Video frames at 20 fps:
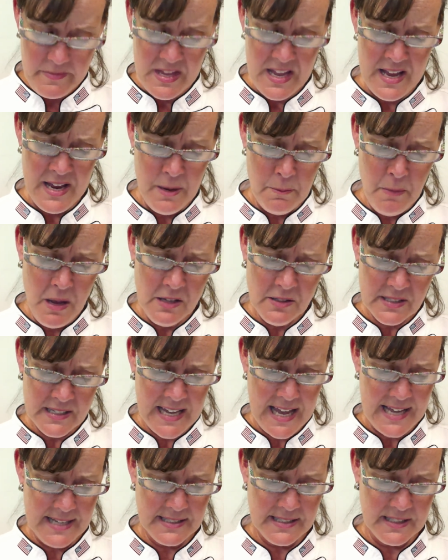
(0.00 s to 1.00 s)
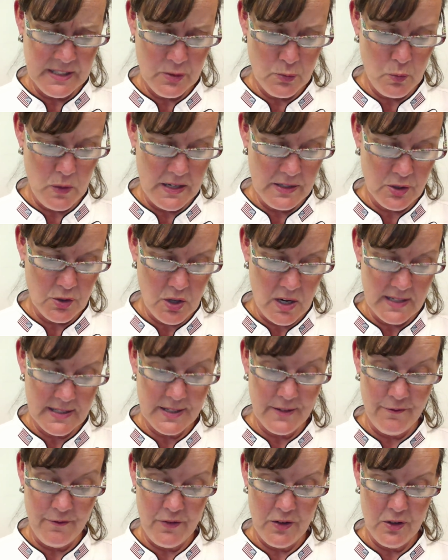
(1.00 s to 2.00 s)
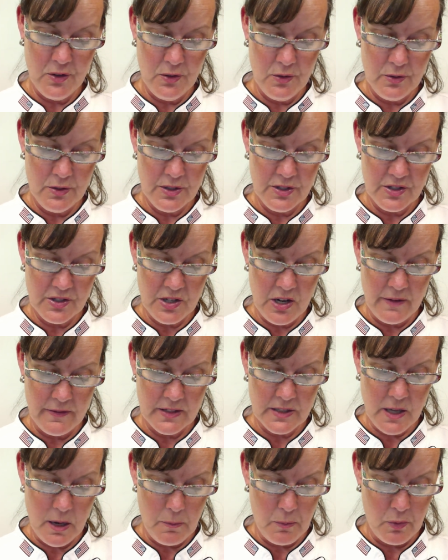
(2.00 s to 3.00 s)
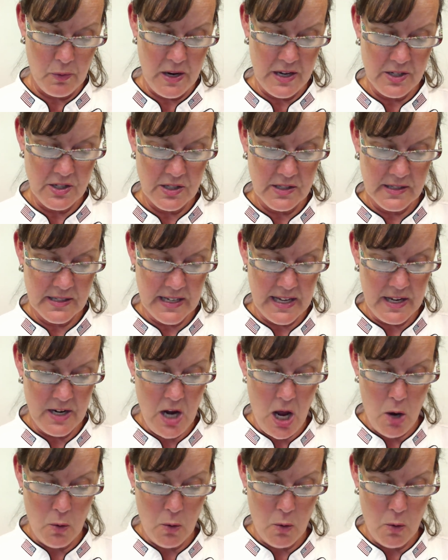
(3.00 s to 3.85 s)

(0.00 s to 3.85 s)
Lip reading: In most cases, restaurants and food service operations cannot